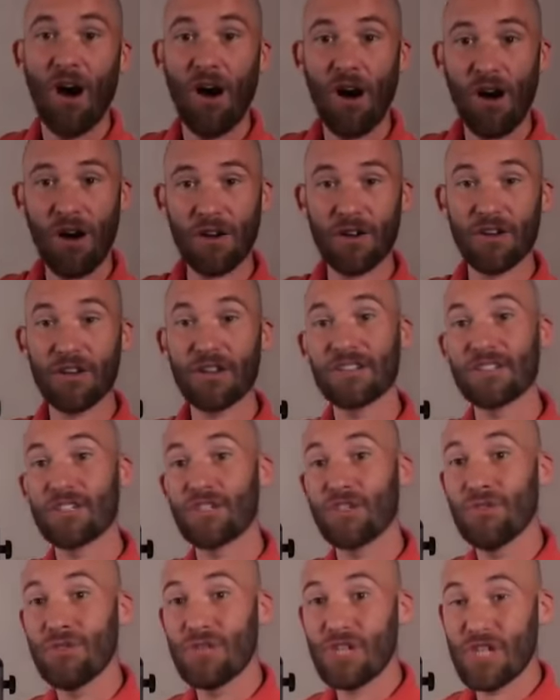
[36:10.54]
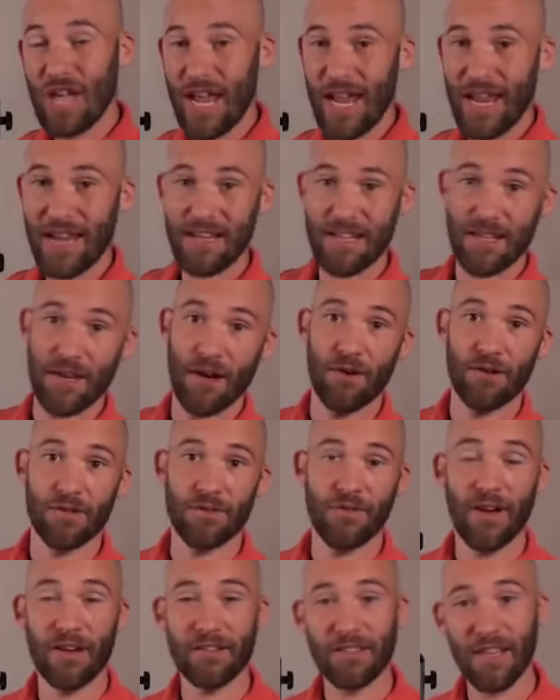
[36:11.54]
harder to change the
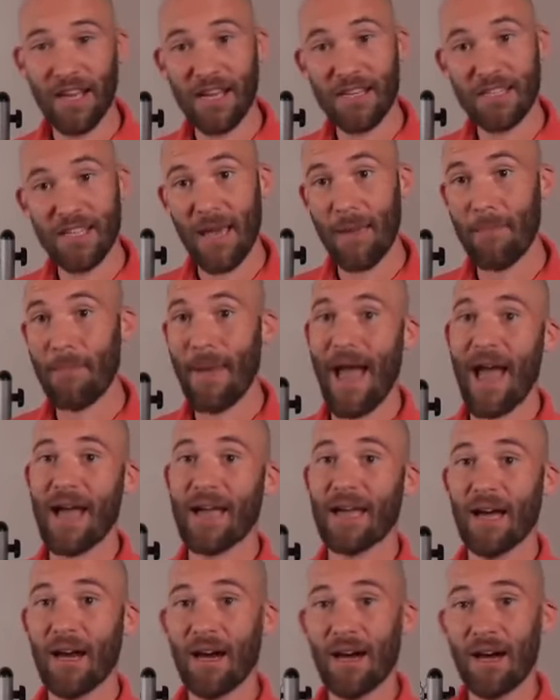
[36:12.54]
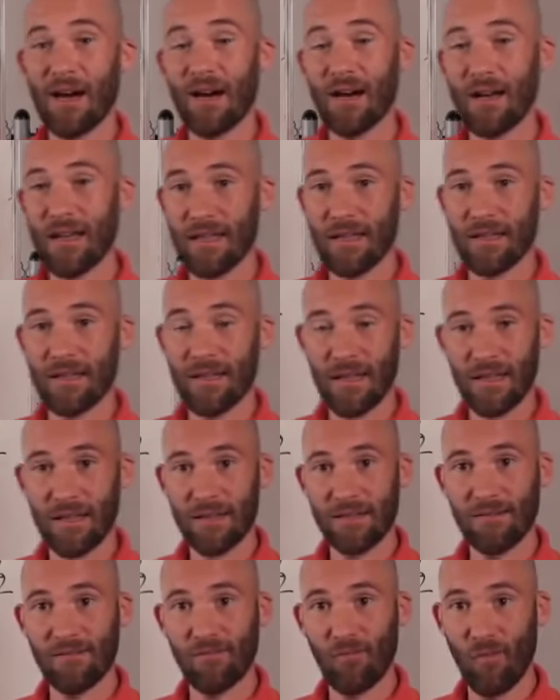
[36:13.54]
host files. Like I say, back
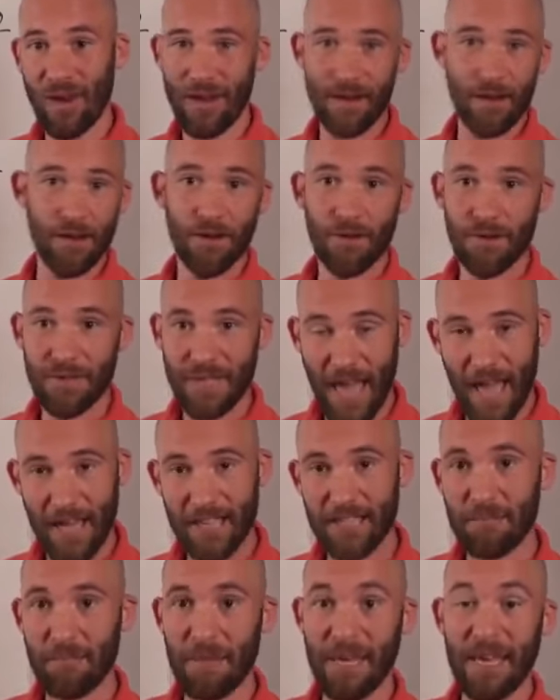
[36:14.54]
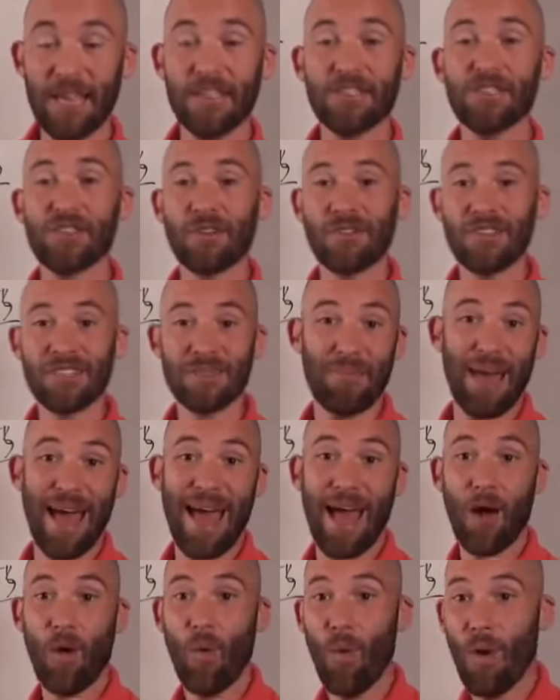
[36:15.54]
in Windows XP Service
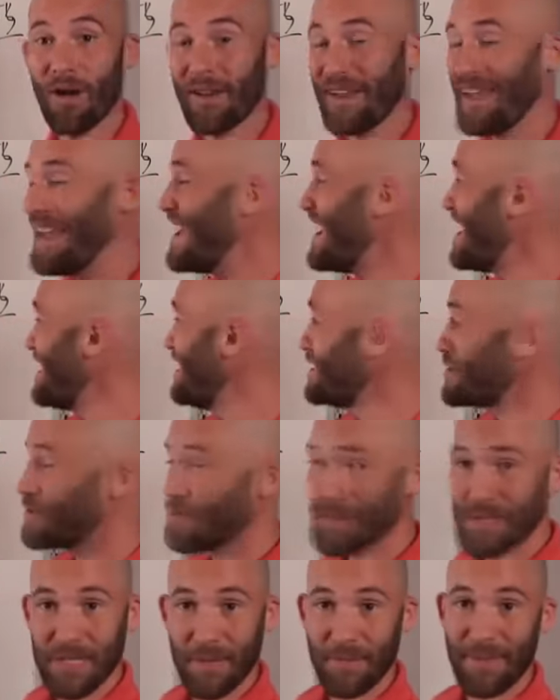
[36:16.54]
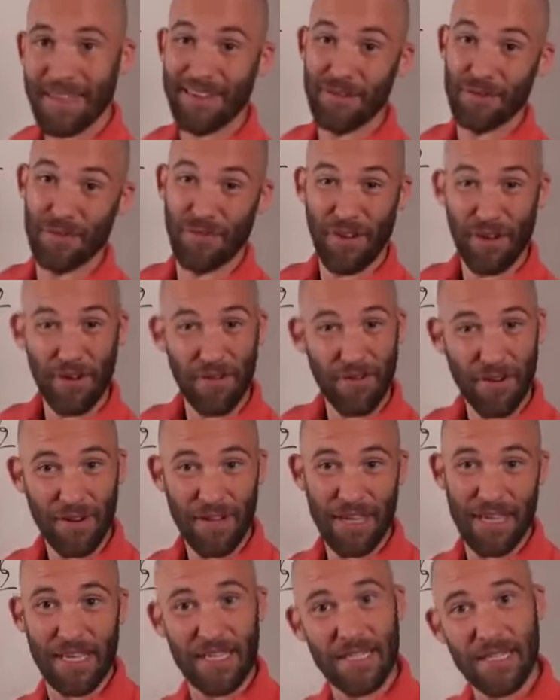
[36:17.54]
Pack 1, this was something that was very,
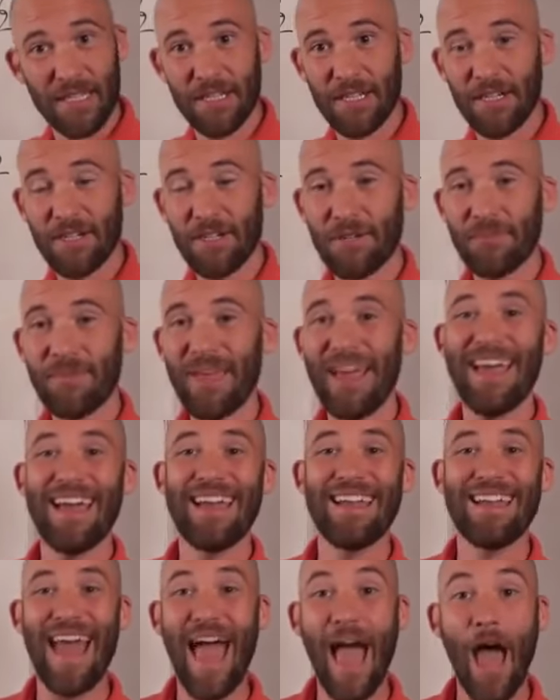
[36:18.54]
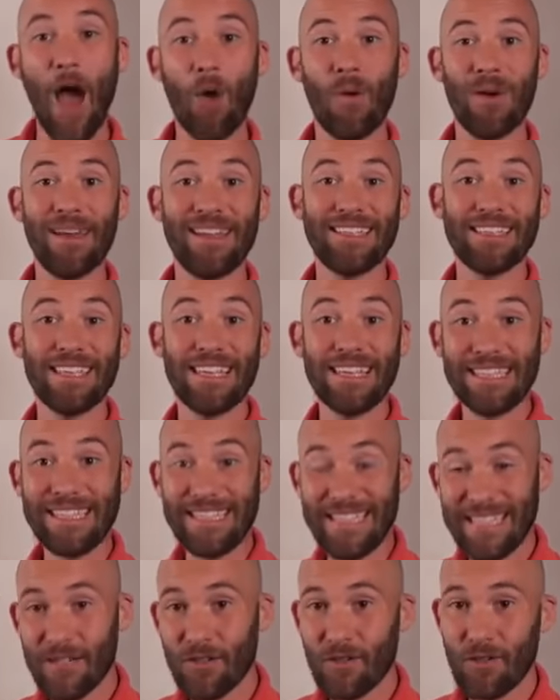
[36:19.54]
very easy to do. Now it is a
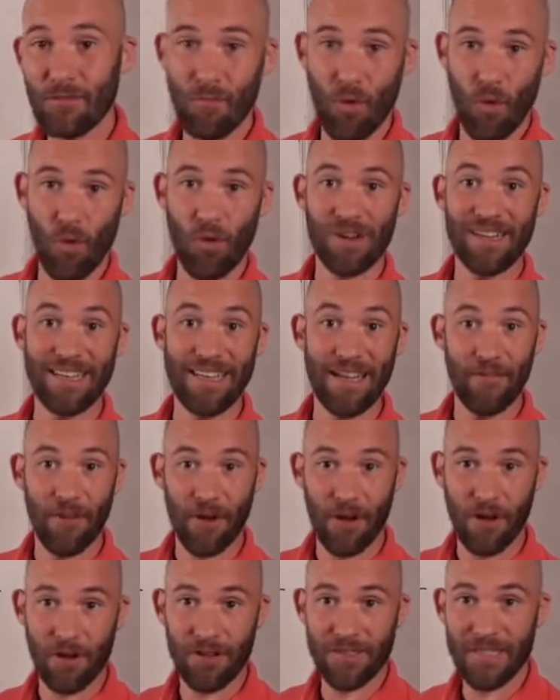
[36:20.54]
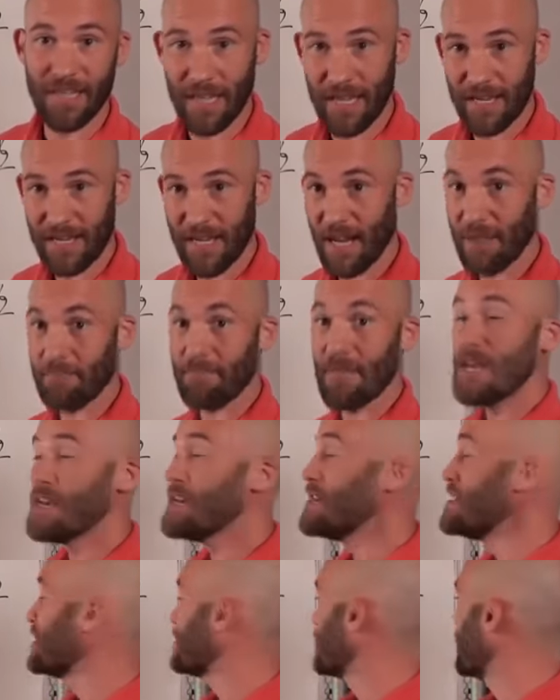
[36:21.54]
little more difficult to get done.
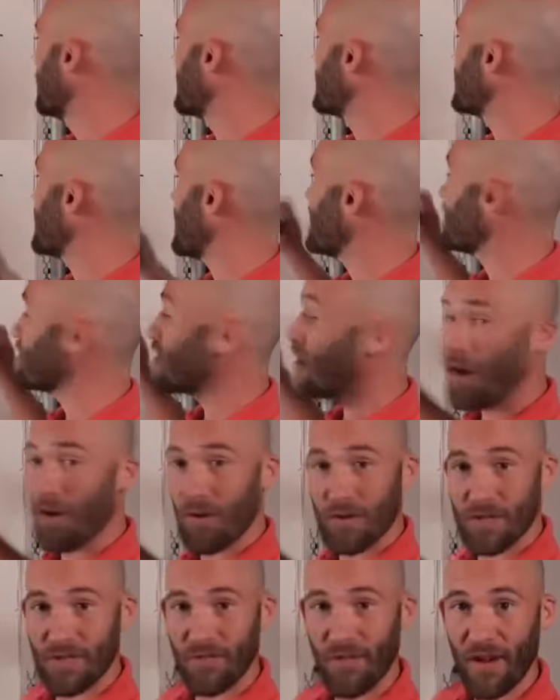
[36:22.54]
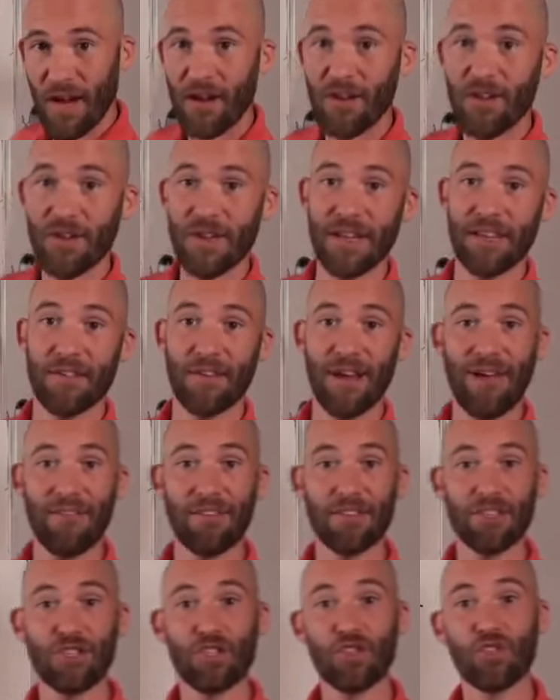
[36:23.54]
So to change the host file, you can either have
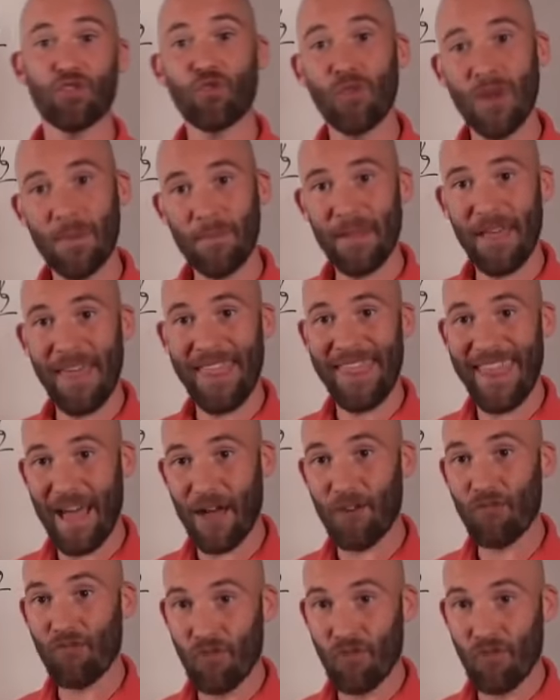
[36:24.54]
a script that